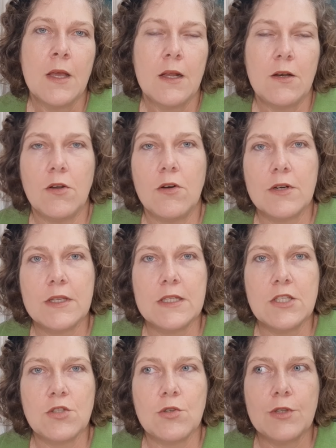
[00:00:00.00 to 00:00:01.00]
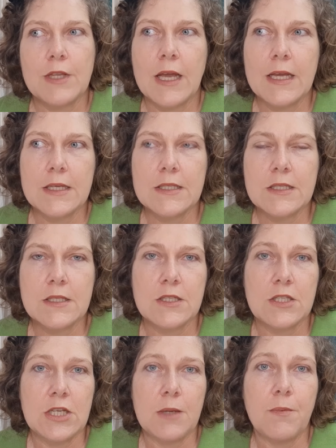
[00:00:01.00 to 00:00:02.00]
lard is not as
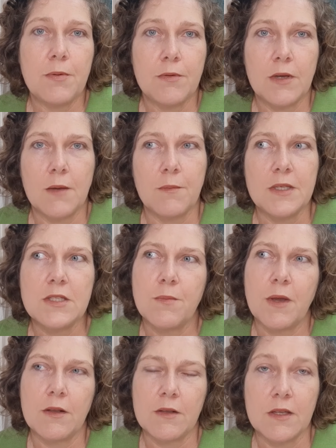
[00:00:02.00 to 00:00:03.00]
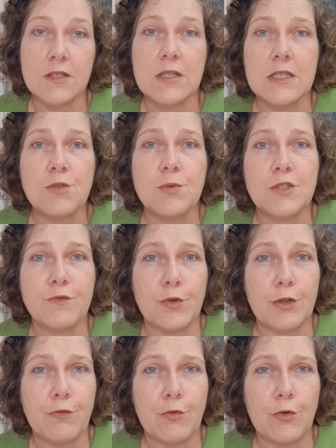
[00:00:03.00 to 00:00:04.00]
cheap. It's about, this was
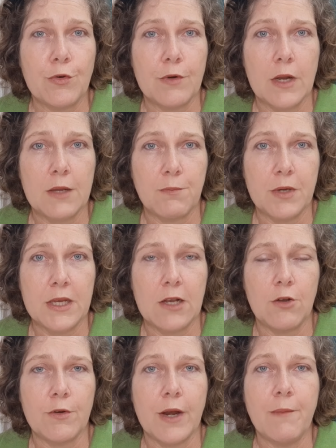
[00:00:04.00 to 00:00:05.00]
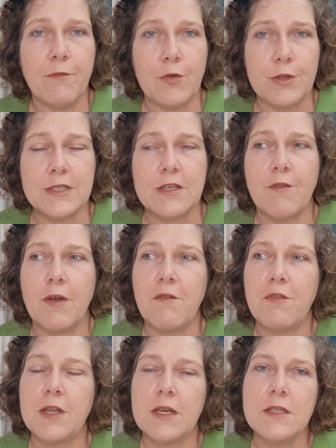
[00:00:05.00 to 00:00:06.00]
44 rand per kilogram for the South
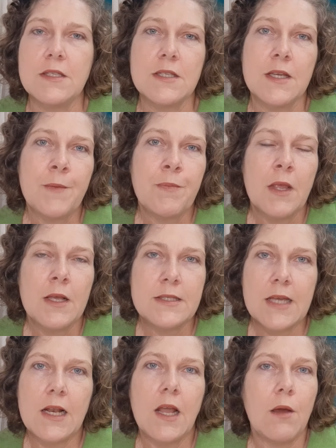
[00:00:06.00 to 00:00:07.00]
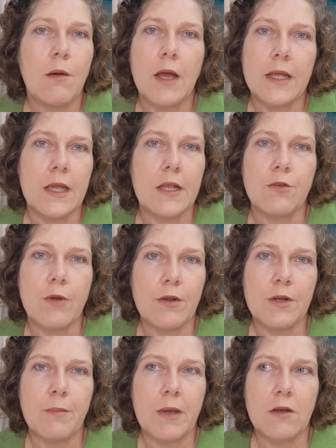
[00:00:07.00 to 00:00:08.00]
Africans. Tallow, I get
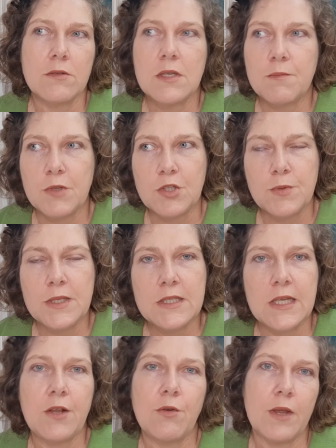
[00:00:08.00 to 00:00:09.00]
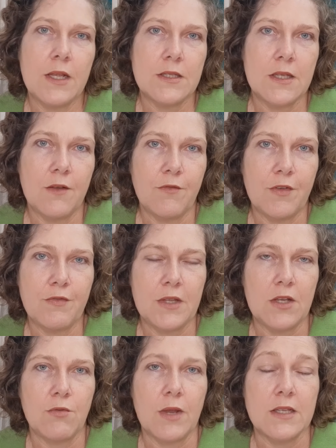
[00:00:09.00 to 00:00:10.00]
round about between 10 rand and
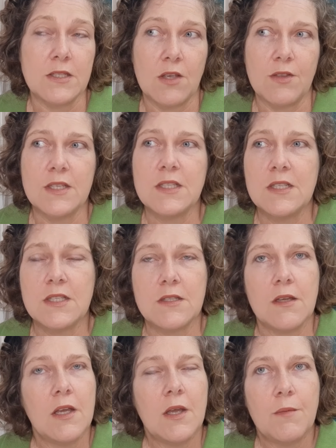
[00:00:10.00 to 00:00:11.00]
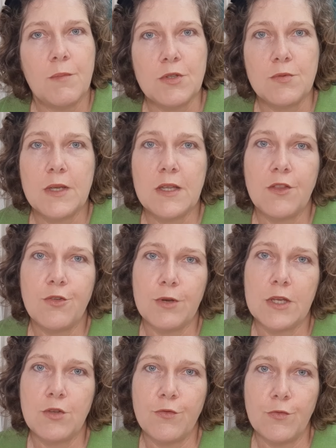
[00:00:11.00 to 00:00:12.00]
15 rand. So this is between
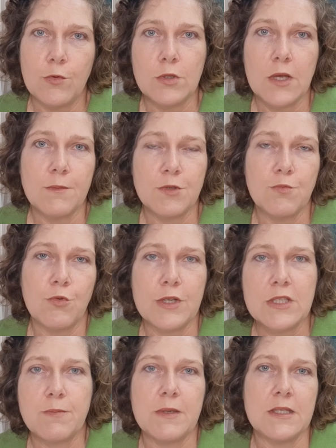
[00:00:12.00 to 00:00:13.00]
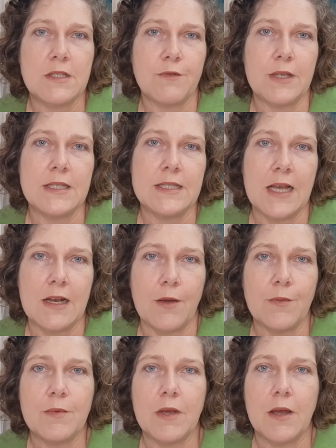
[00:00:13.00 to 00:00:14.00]
3 to 4 times more expensive than tallow.